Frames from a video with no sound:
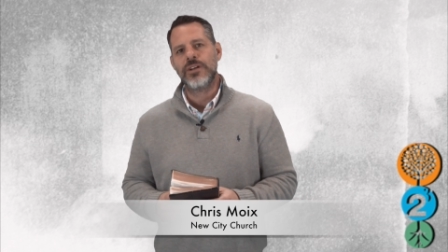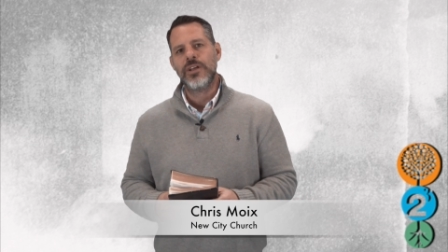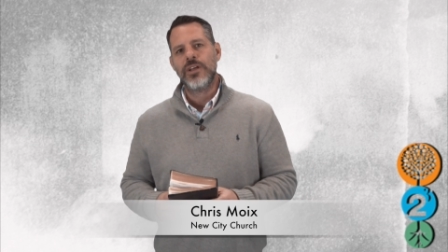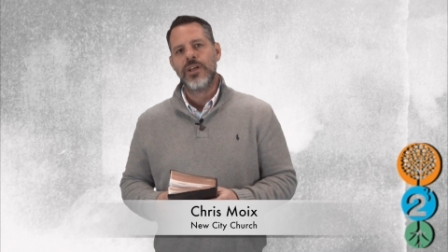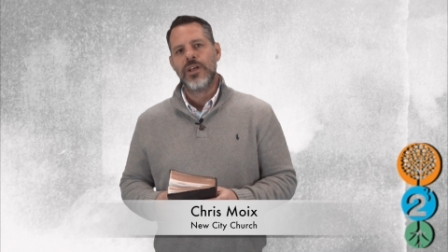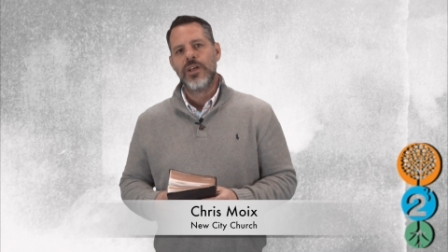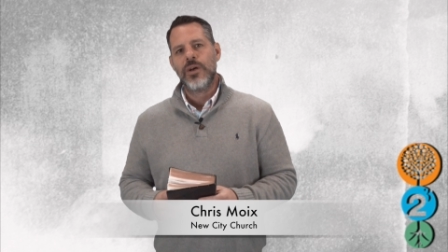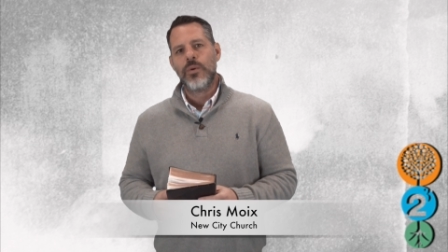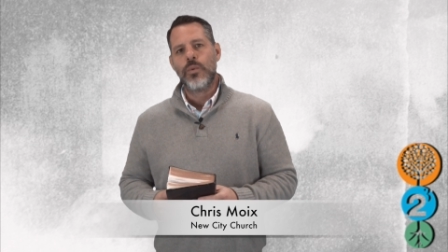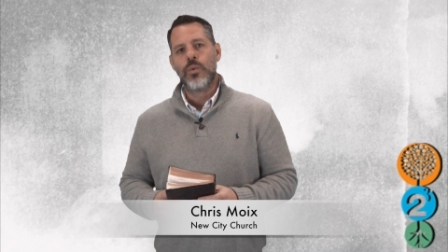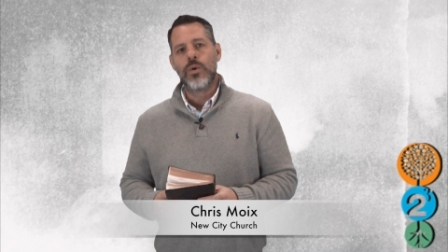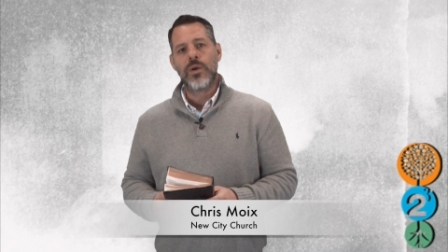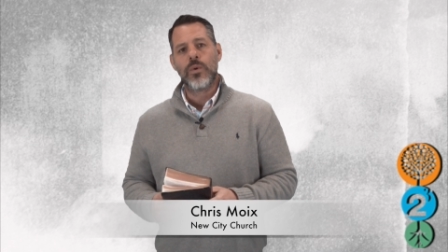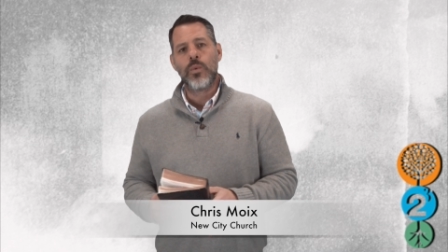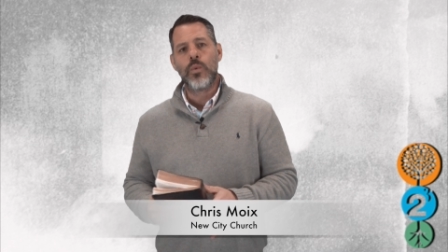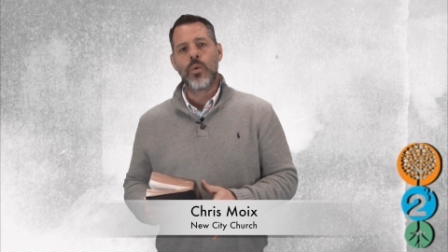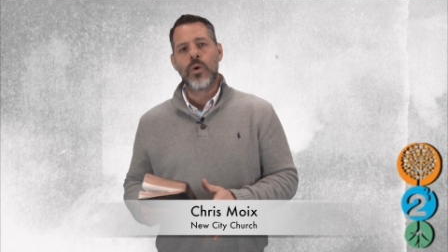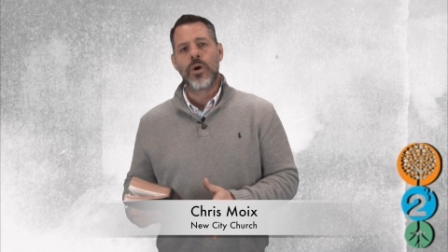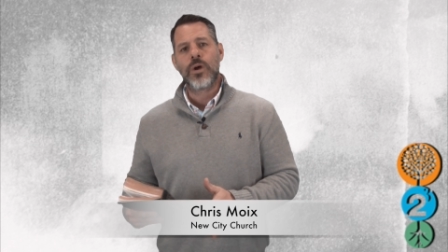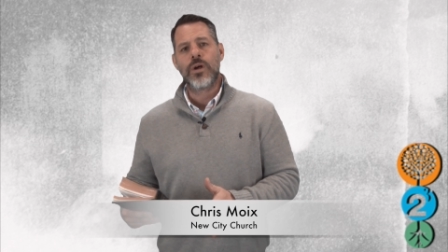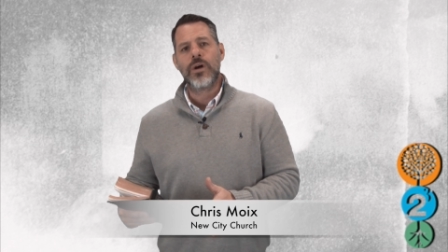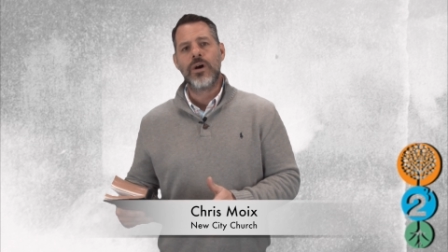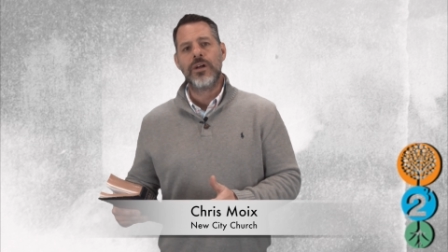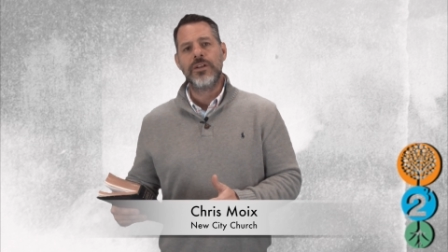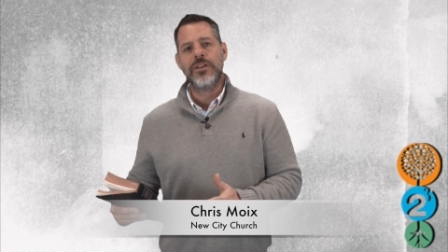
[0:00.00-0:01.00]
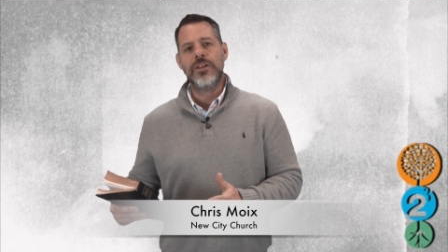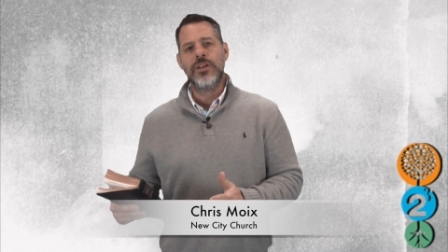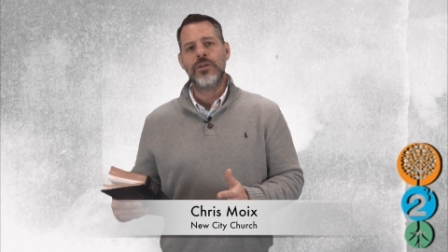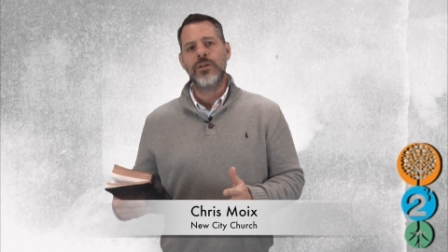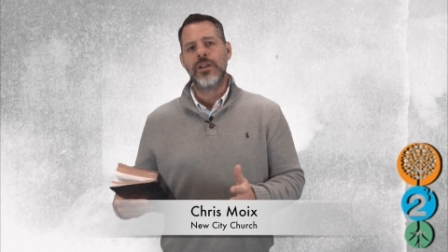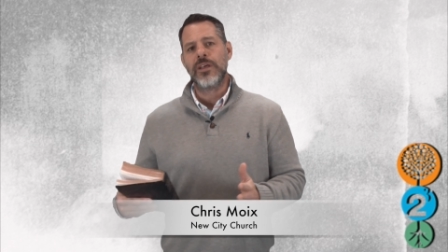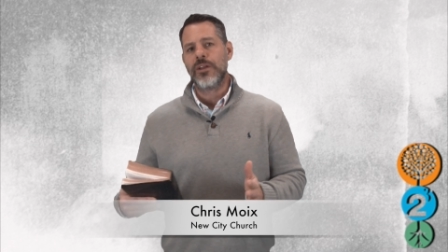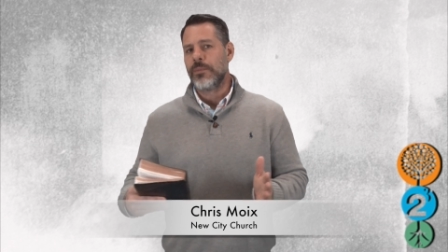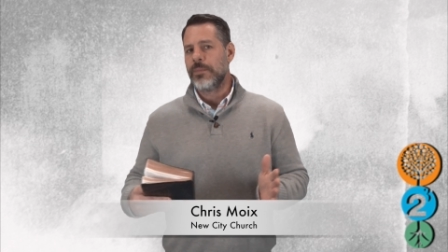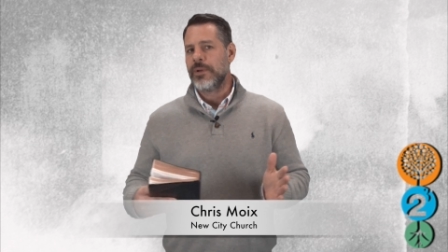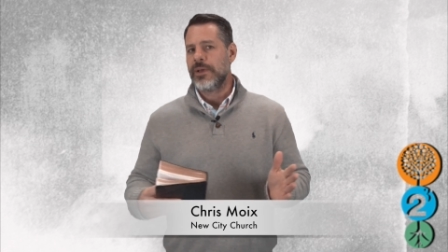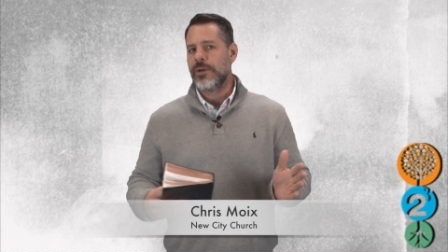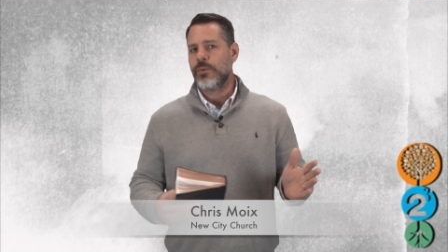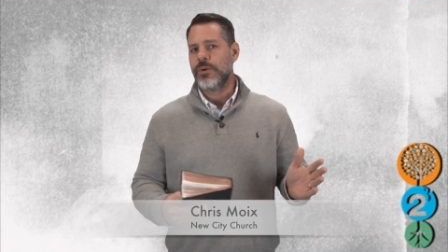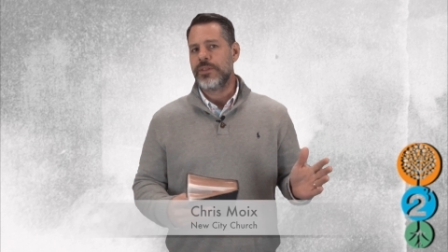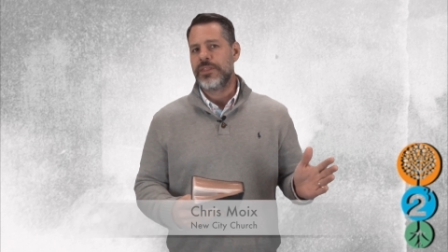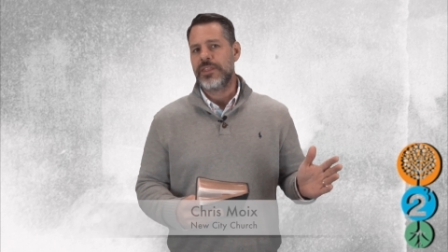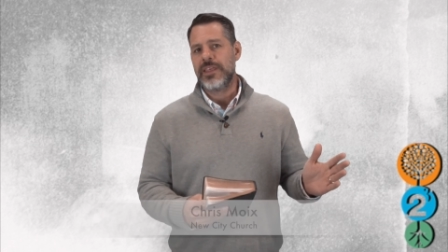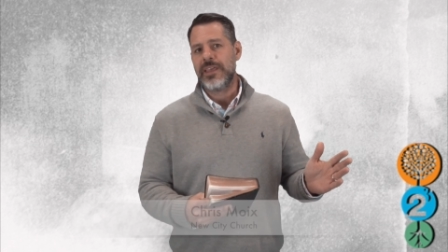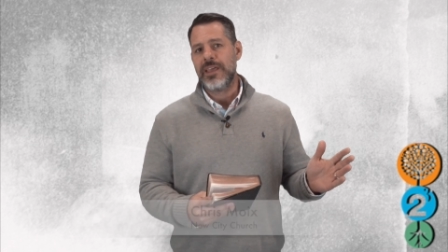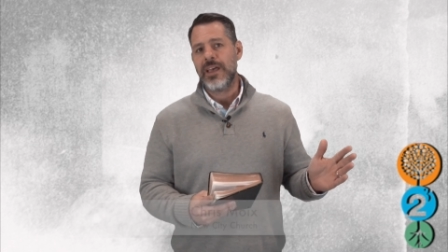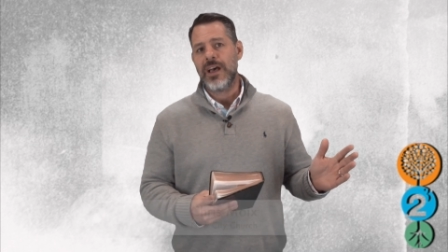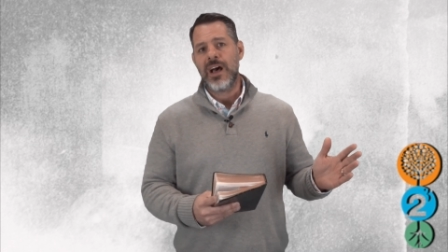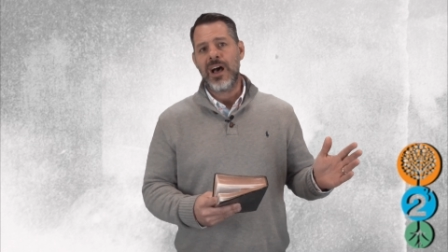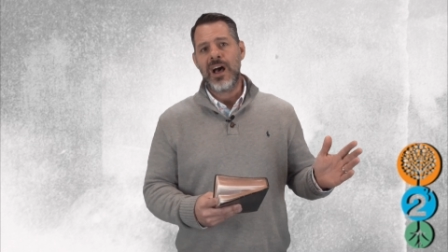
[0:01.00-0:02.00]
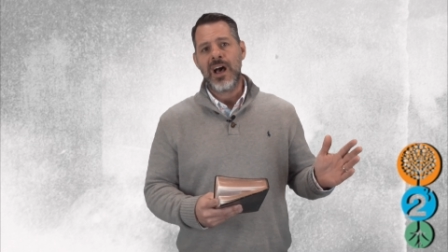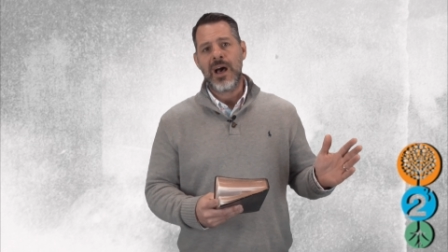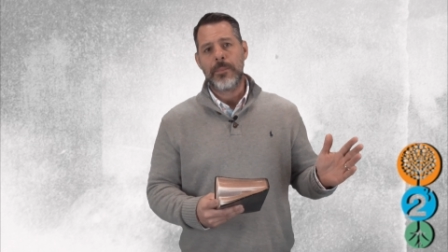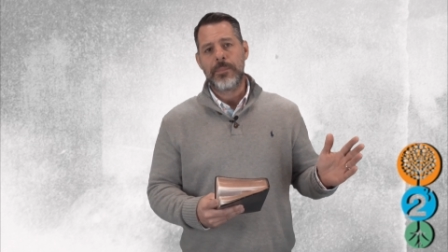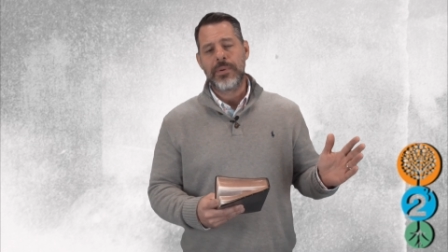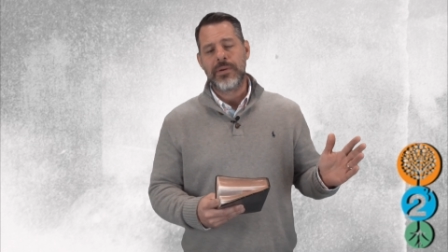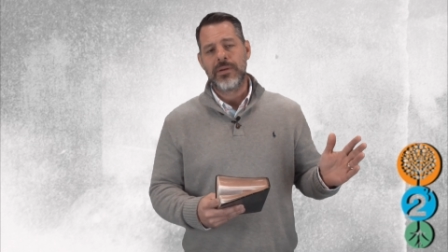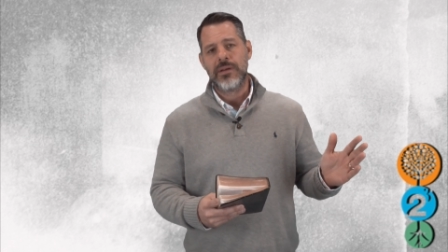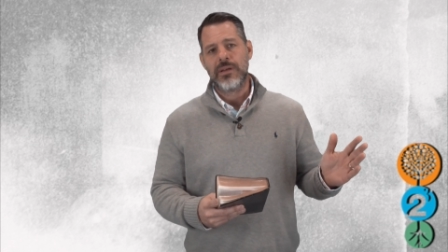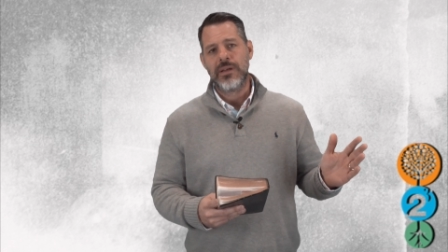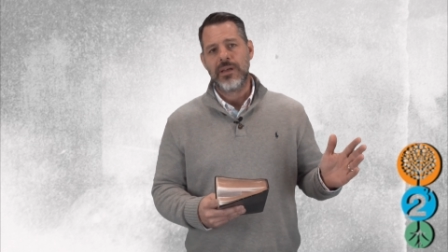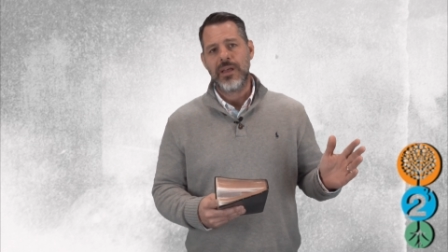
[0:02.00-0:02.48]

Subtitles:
I want to work on you a little bit with the up.